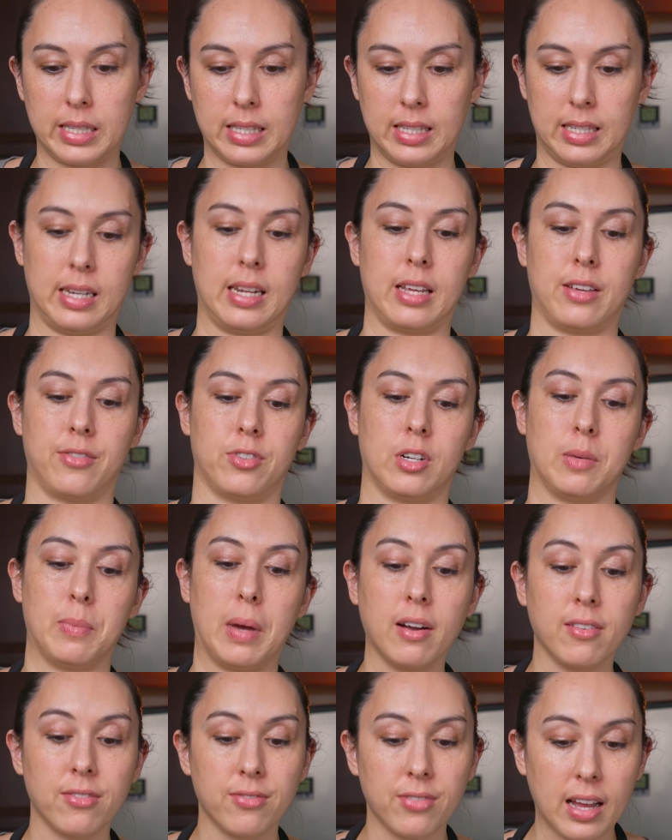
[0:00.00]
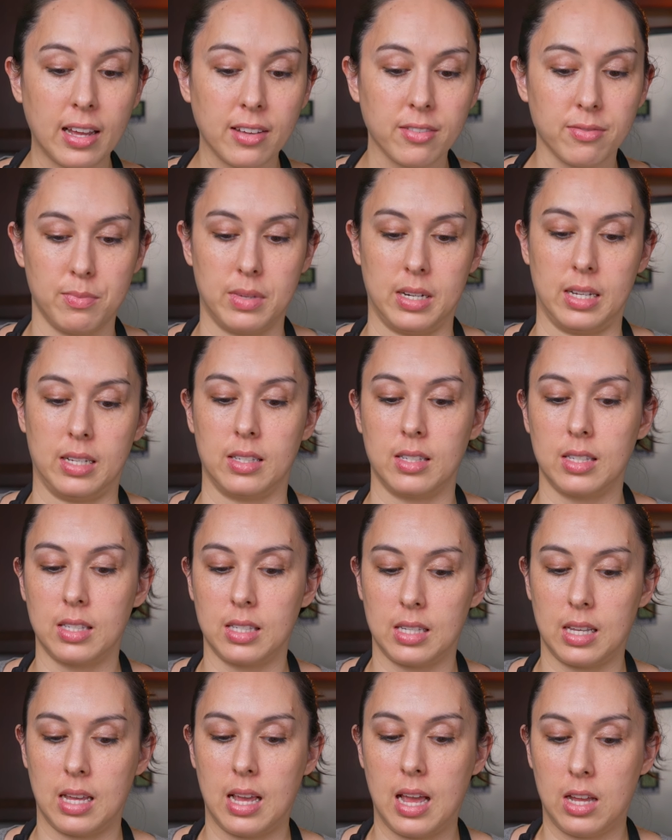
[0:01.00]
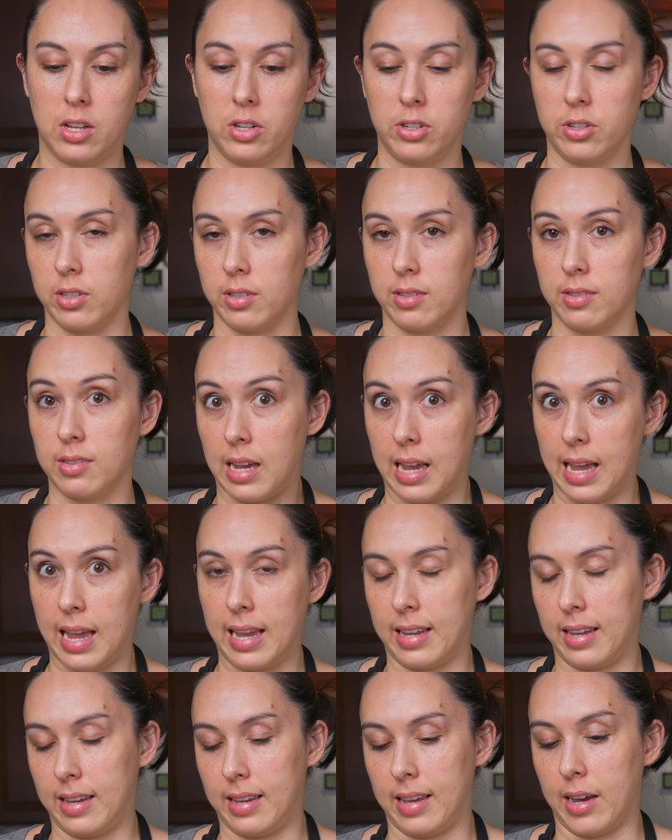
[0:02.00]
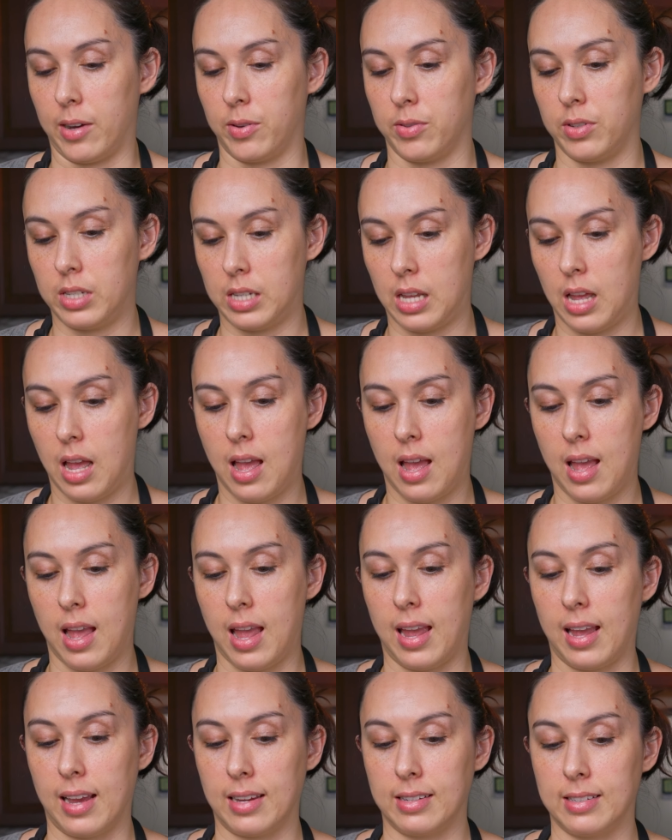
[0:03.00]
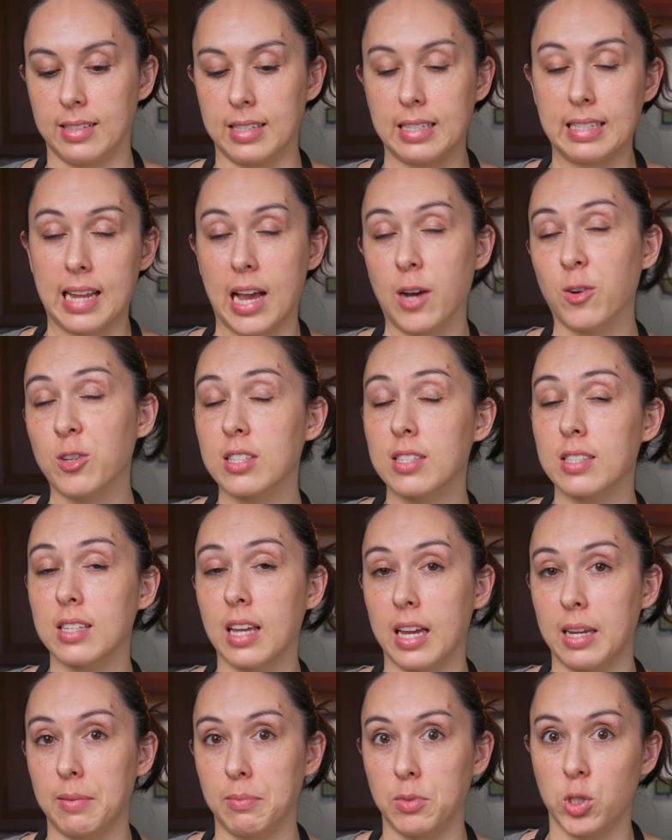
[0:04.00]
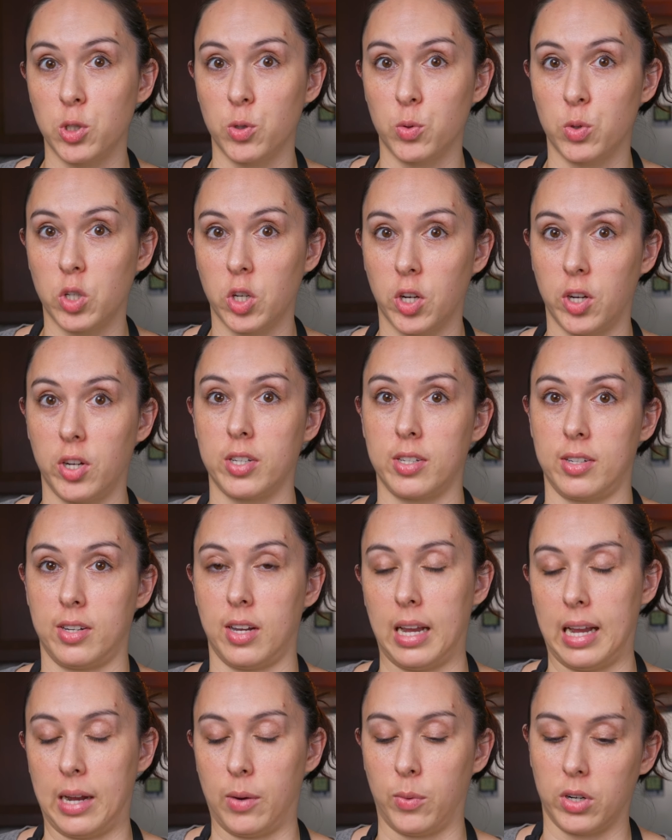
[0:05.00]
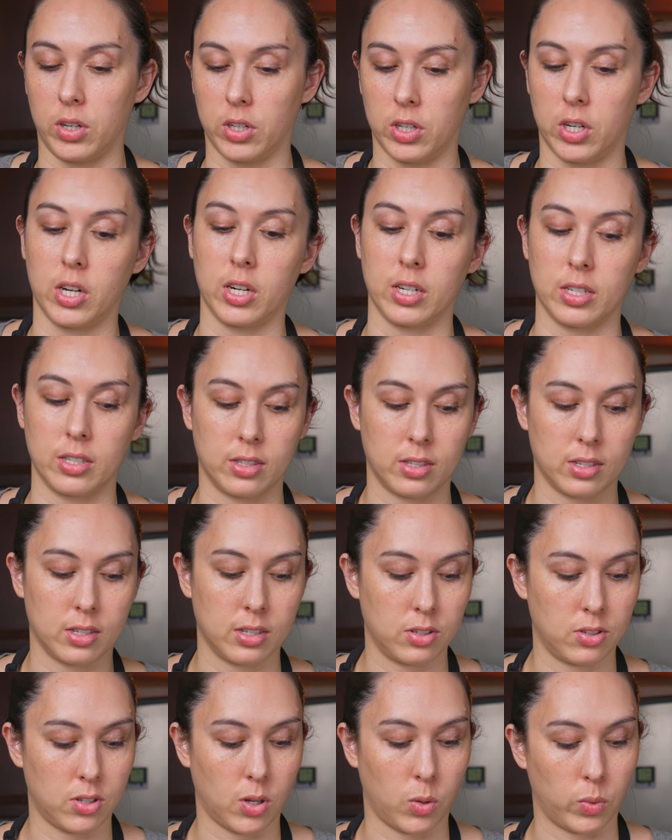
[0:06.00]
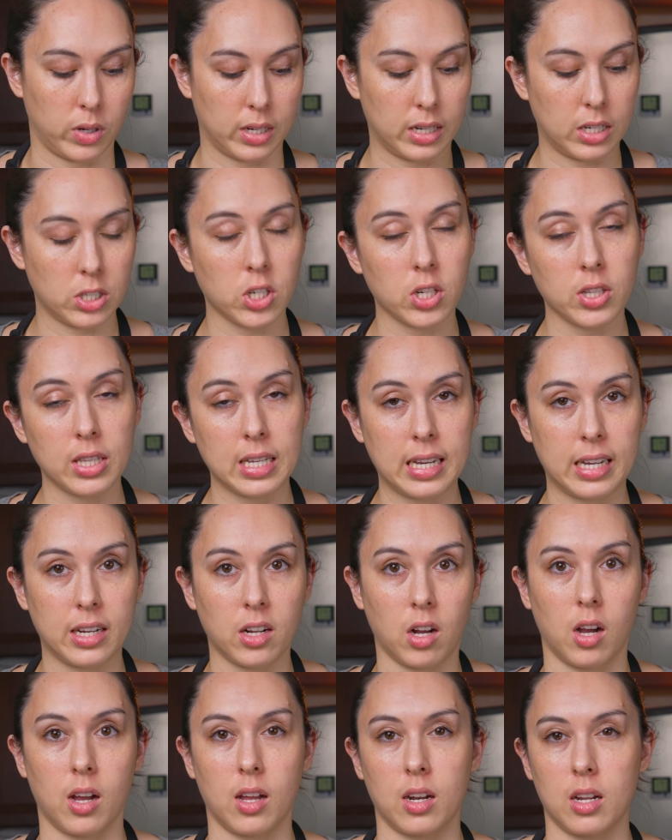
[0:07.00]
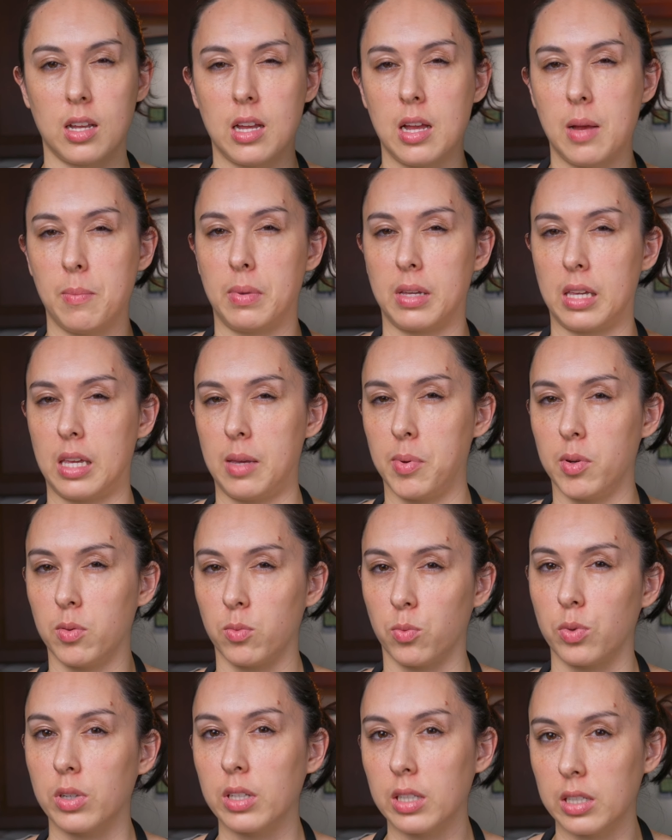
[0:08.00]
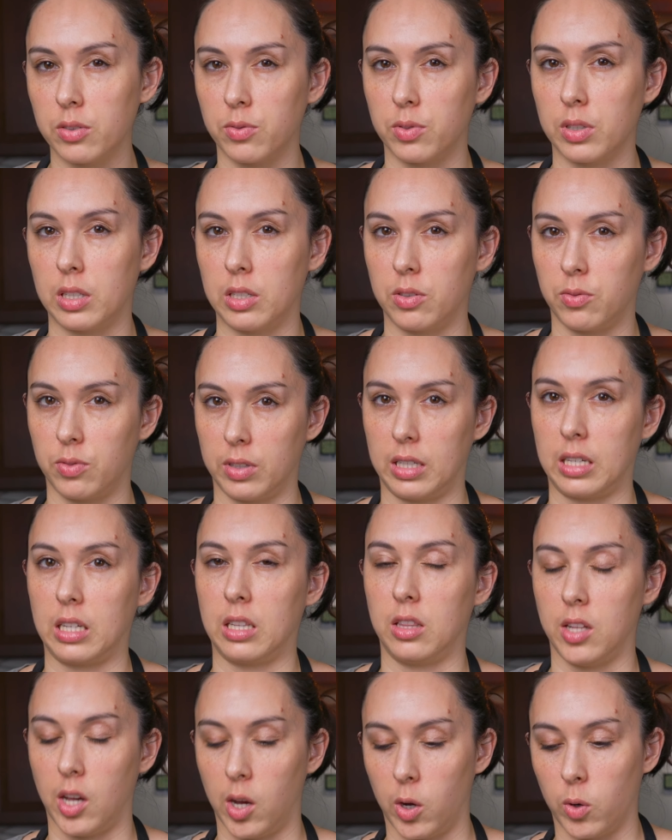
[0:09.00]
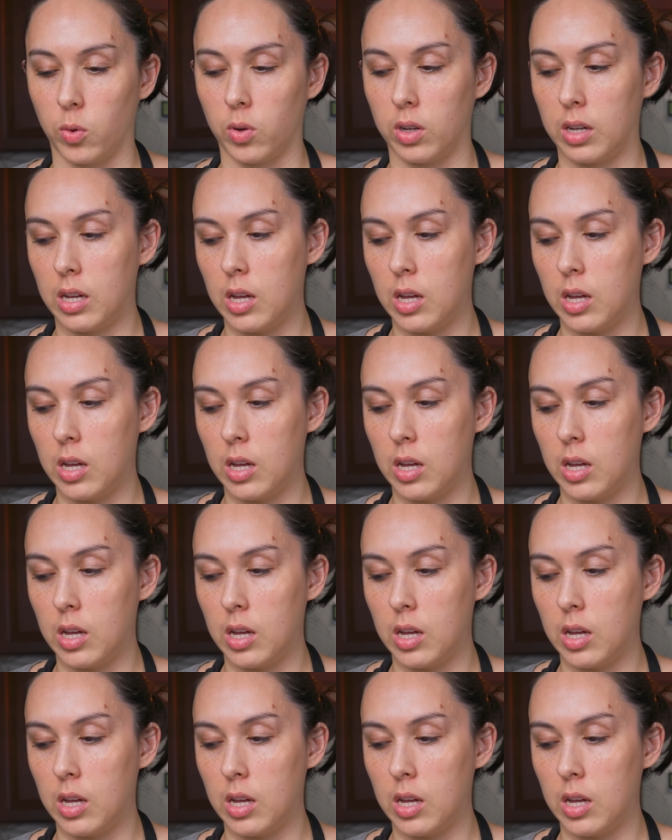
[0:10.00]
sitting for about 5 minutes, just hanging out. And now it's time to cook our curds. So we're gonna turn the heat on, but keep it really, really, really low.